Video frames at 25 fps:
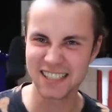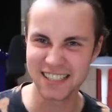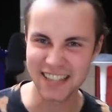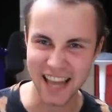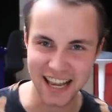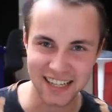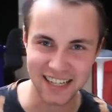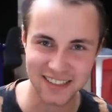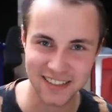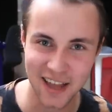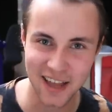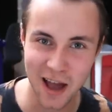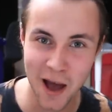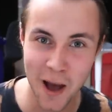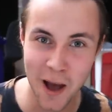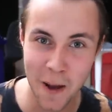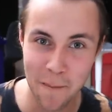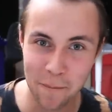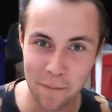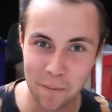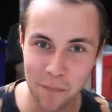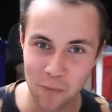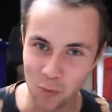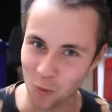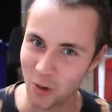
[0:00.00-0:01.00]
Next
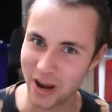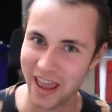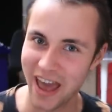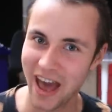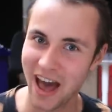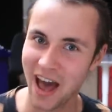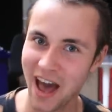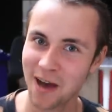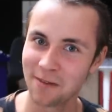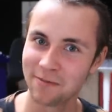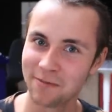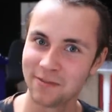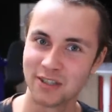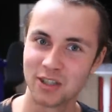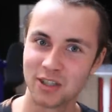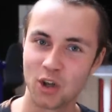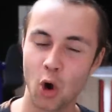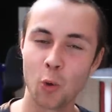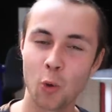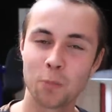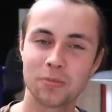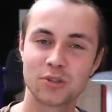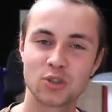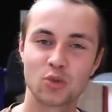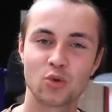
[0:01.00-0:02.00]
up, we have
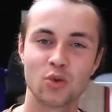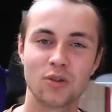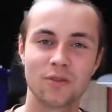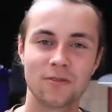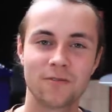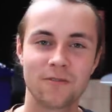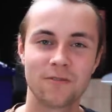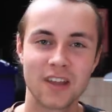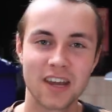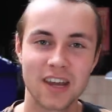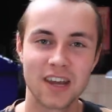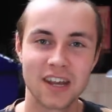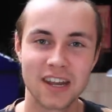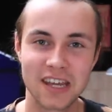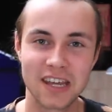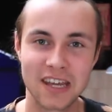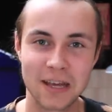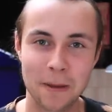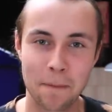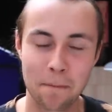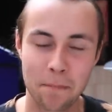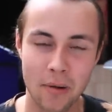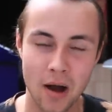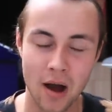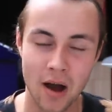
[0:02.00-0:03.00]
Dopes to
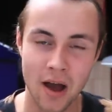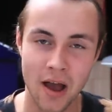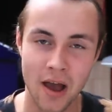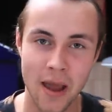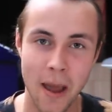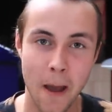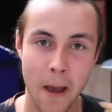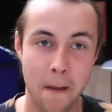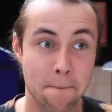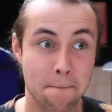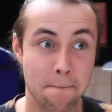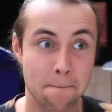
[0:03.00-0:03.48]
Infinity by